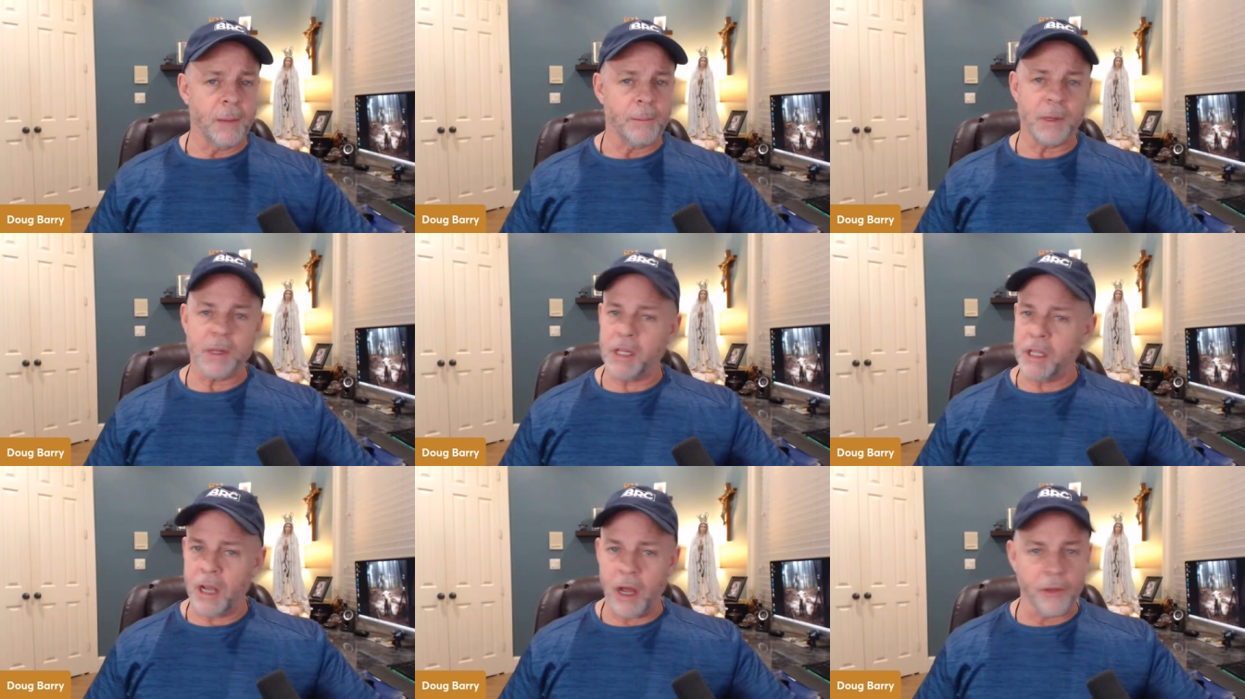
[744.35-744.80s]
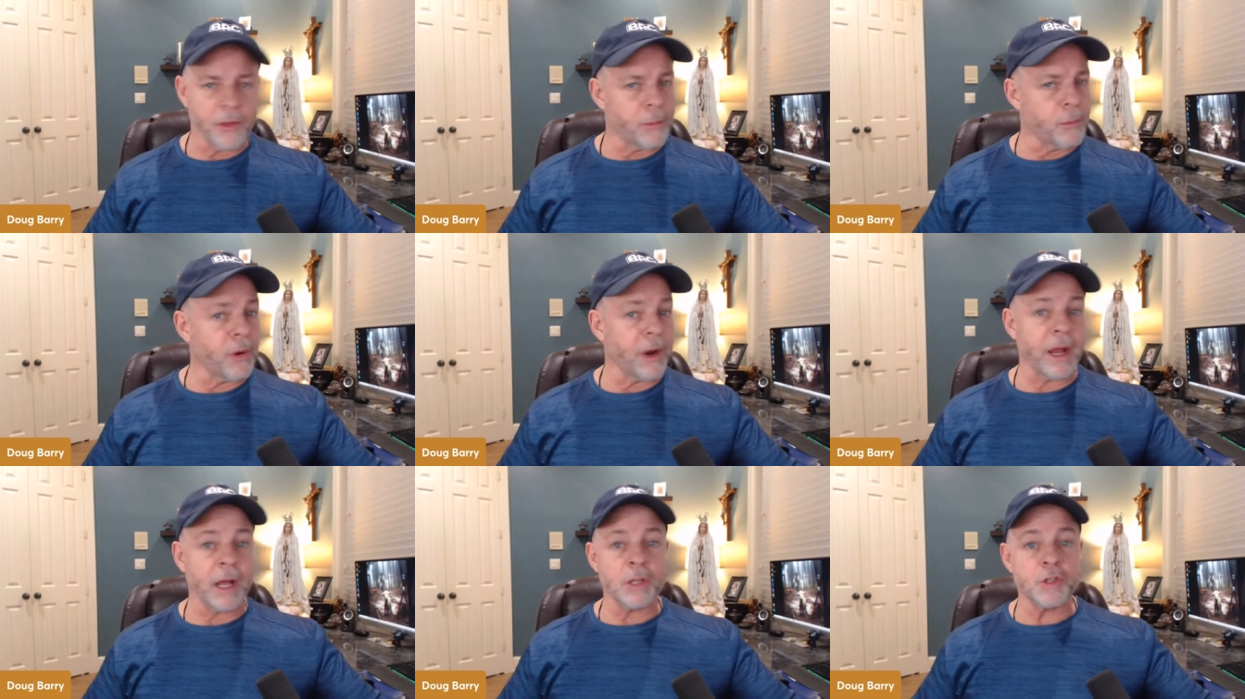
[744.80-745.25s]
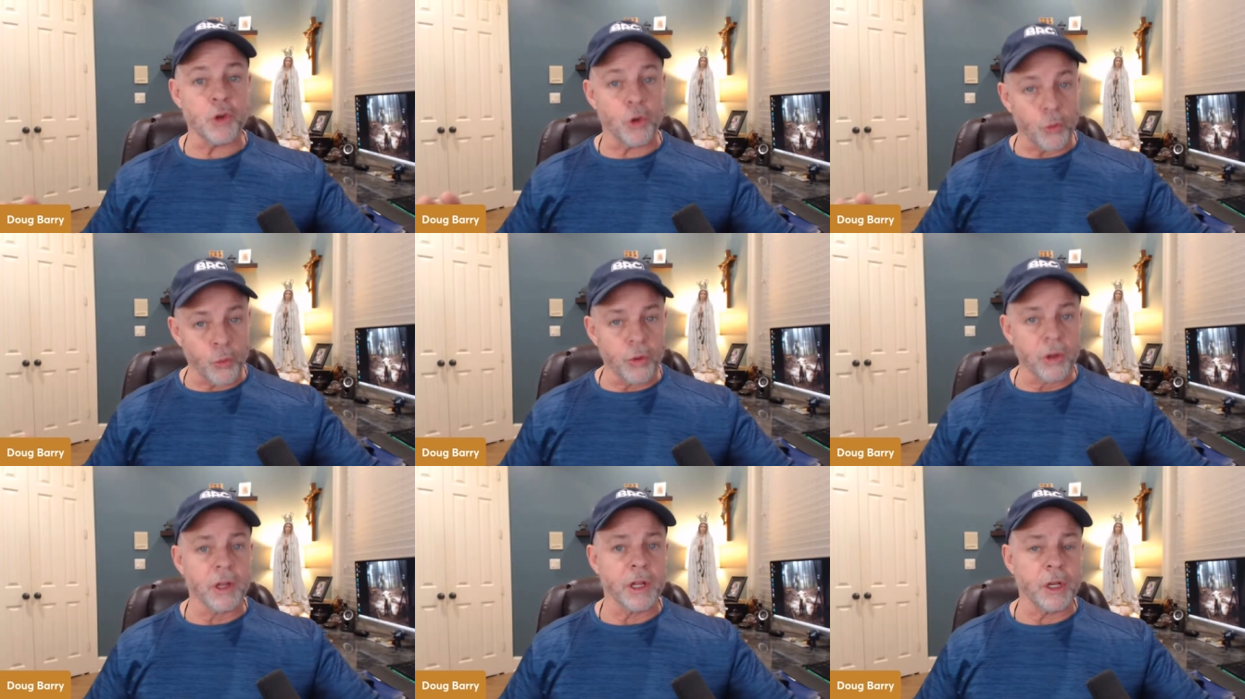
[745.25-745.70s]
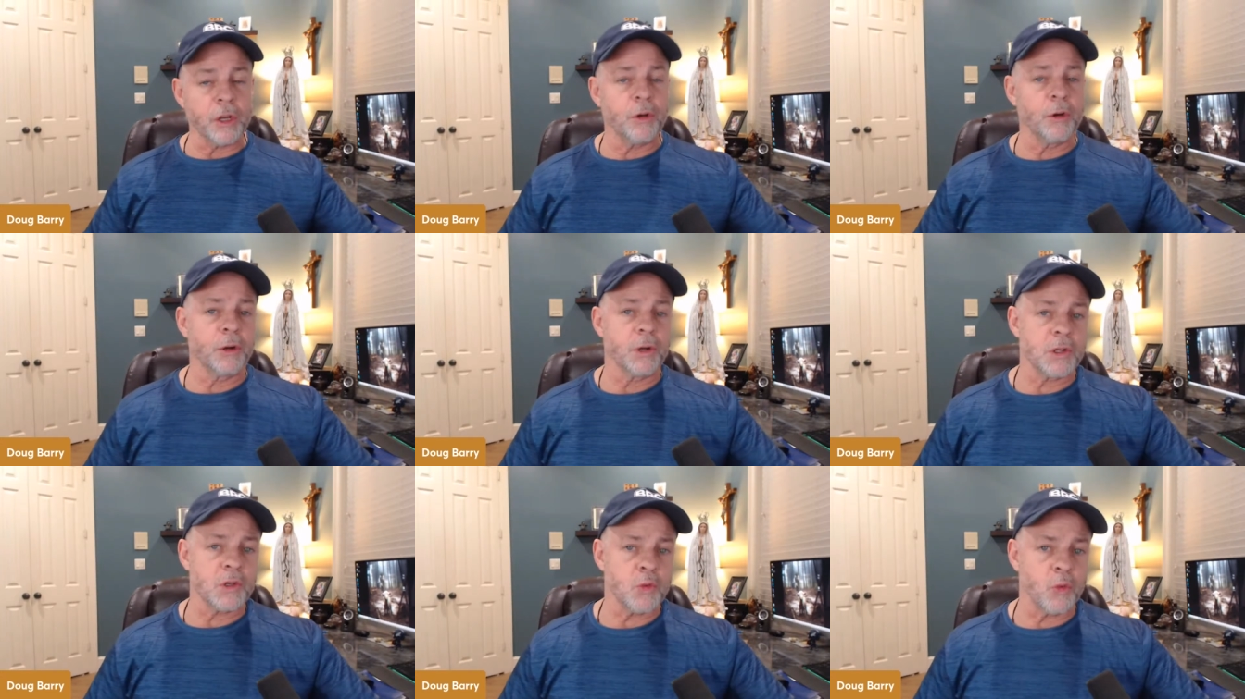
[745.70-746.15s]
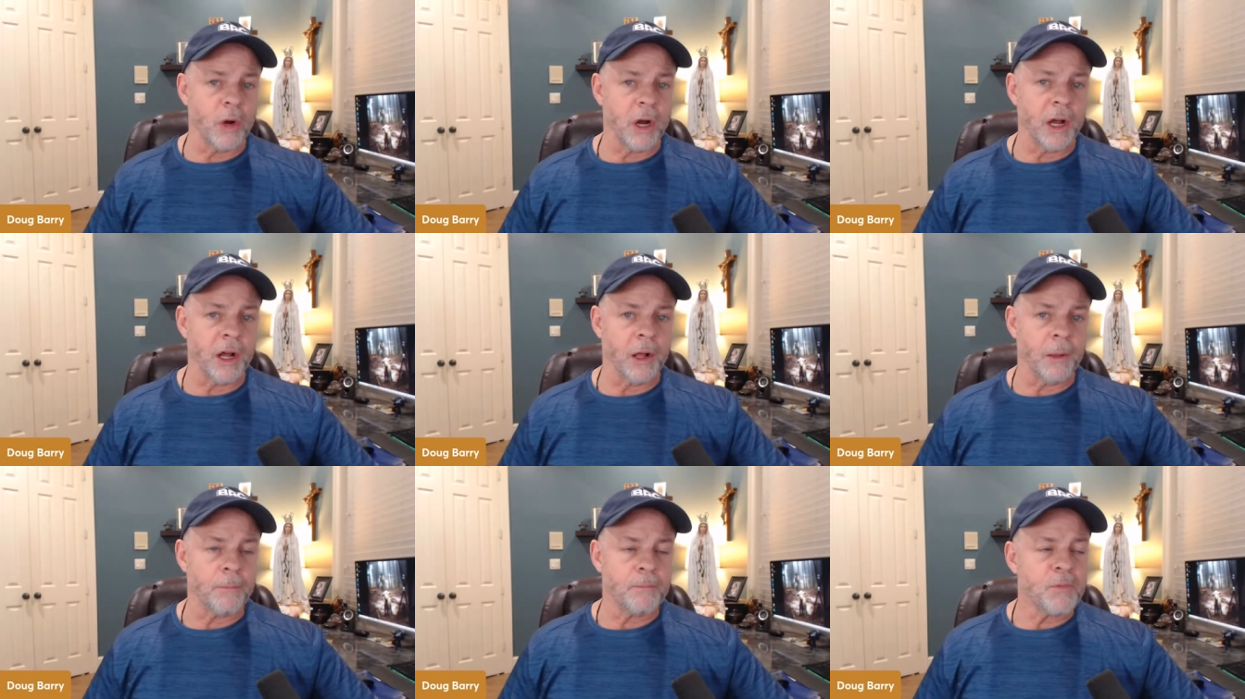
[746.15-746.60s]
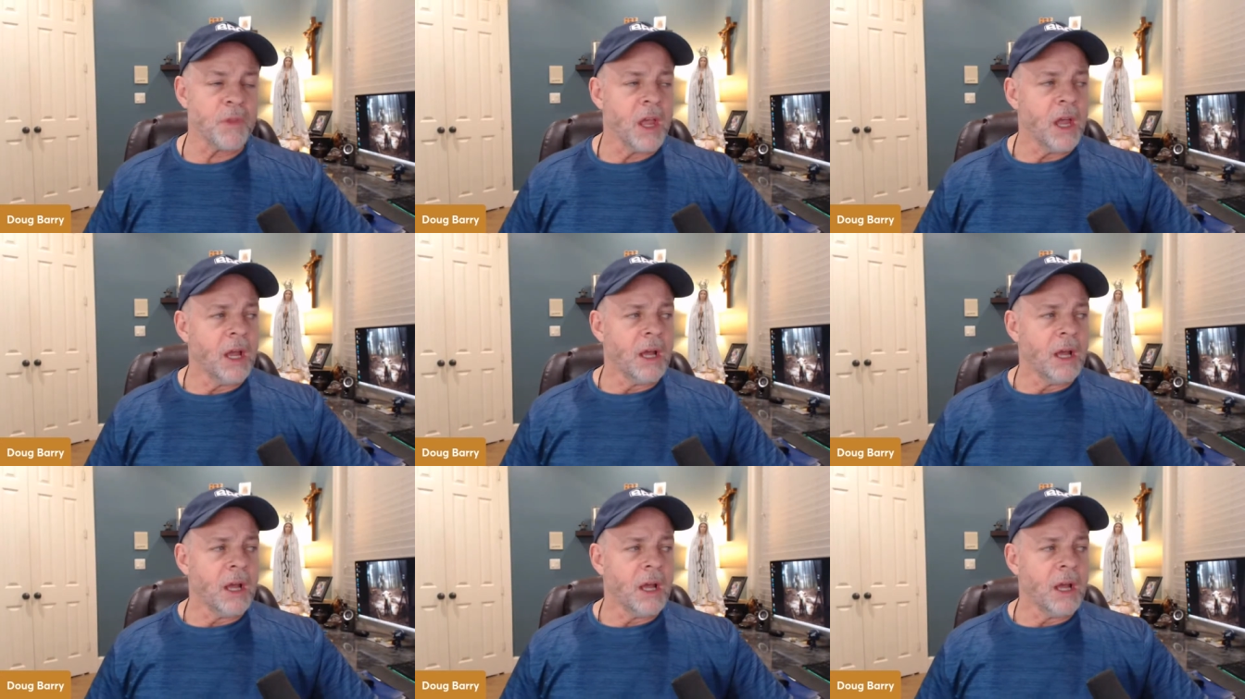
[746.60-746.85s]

but the other brands are really good as well.